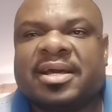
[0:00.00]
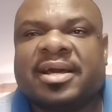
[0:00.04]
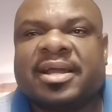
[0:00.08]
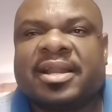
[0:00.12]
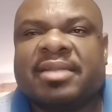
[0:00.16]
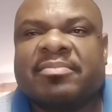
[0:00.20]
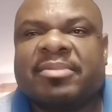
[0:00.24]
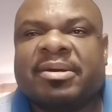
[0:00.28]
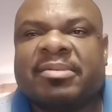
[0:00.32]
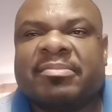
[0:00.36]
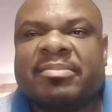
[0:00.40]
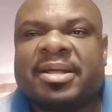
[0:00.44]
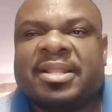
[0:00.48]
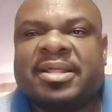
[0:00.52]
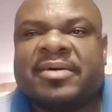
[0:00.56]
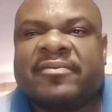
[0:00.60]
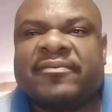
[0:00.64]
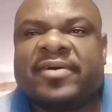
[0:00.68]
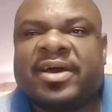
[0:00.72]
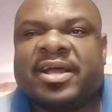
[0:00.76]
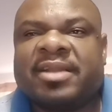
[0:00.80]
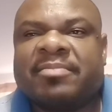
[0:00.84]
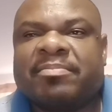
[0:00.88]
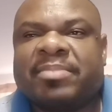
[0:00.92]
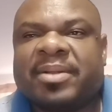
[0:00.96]
Remember, the
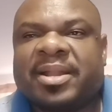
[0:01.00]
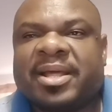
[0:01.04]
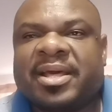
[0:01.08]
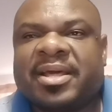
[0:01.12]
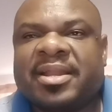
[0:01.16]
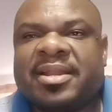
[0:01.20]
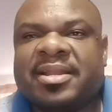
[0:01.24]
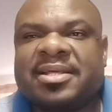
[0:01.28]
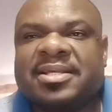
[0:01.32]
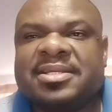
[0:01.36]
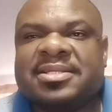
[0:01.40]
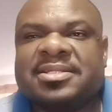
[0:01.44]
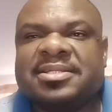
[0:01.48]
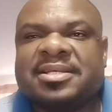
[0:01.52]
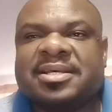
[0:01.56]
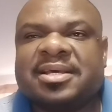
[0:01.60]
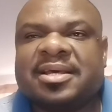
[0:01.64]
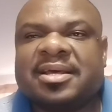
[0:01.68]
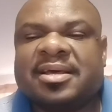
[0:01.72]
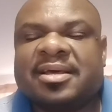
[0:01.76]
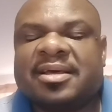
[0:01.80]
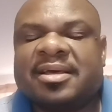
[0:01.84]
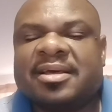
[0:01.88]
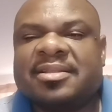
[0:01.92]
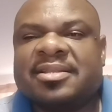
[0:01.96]
file plan is
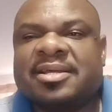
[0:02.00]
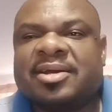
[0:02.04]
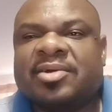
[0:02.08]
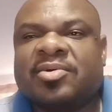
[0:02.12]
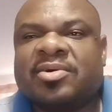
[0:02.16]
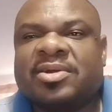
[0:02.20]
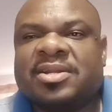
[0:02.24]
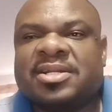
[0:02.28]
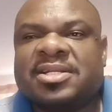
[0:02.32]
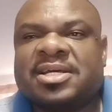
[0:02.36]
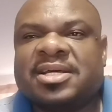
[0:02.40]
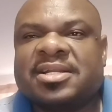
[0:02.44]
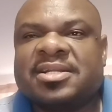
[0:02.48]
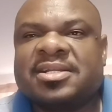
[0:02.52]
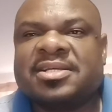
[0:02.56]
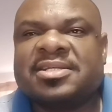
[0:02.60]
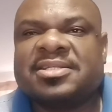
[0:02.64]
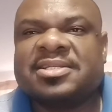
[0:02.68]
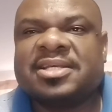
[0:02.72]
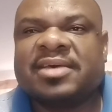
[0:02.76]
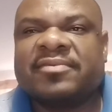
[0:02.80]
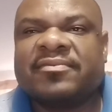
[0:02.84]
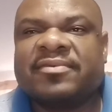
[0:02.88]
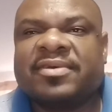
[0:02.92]
the content is